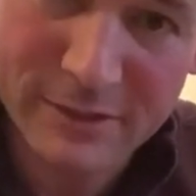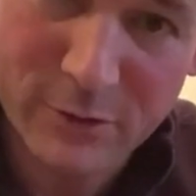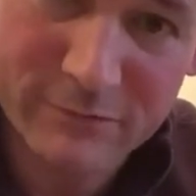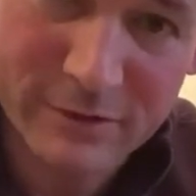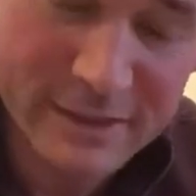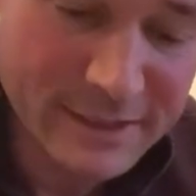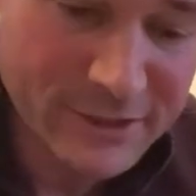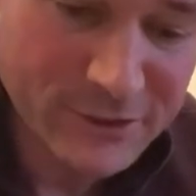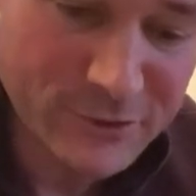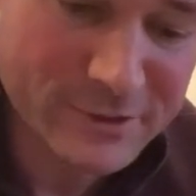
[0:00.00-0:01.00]
over,
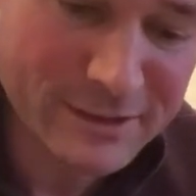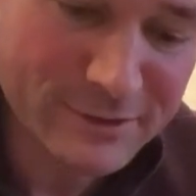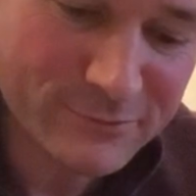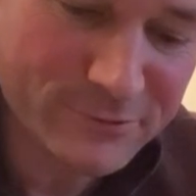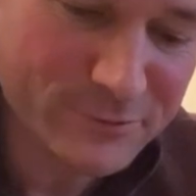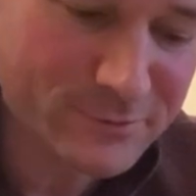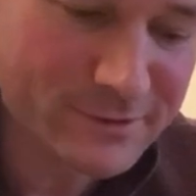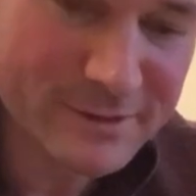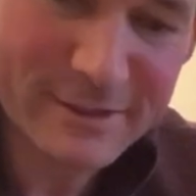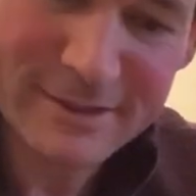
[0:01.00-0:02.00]
you can look through
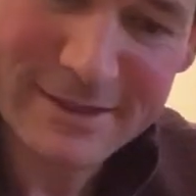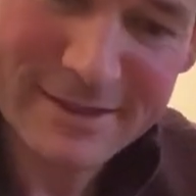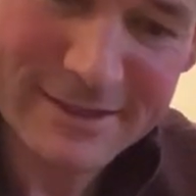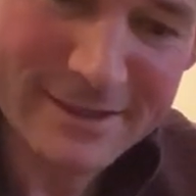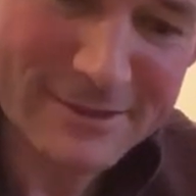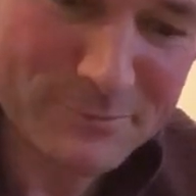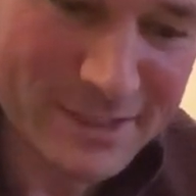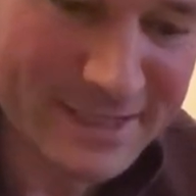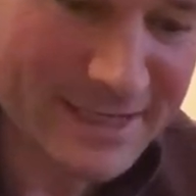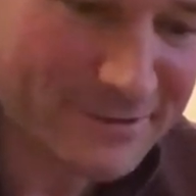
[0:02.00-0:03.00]
the
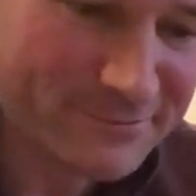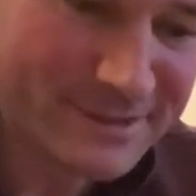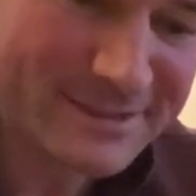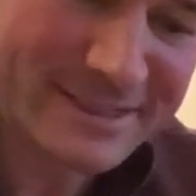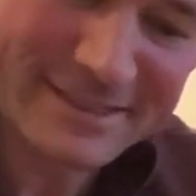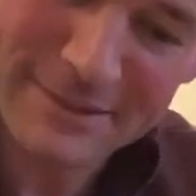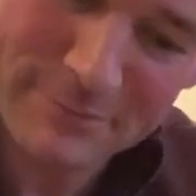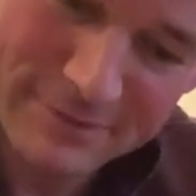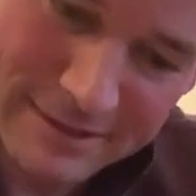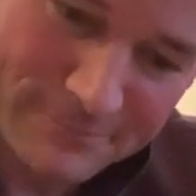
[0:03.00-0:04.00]
PDF and see some
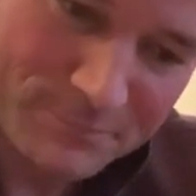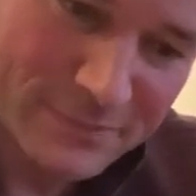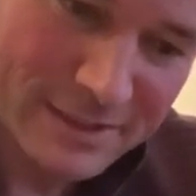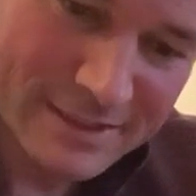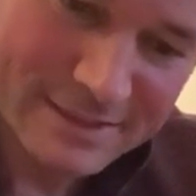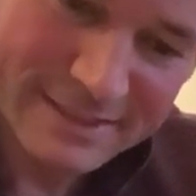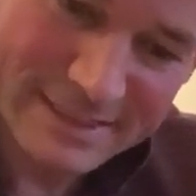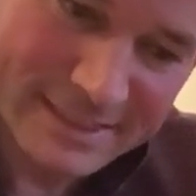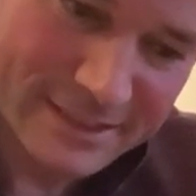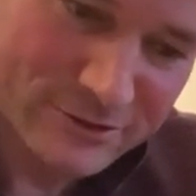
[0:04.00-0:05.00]
of the
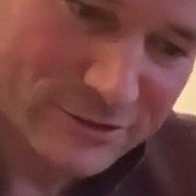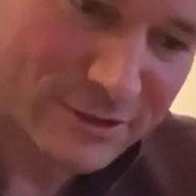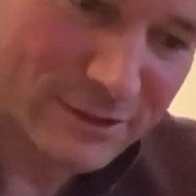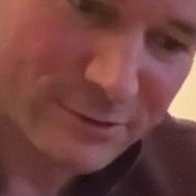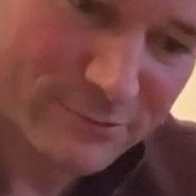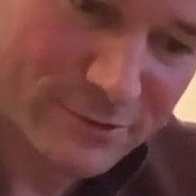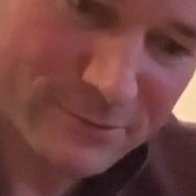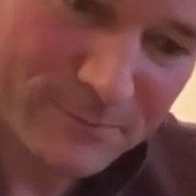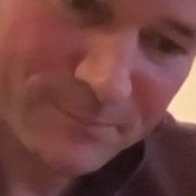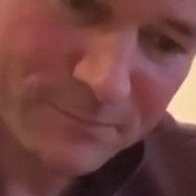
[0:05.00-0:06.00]
details to look through.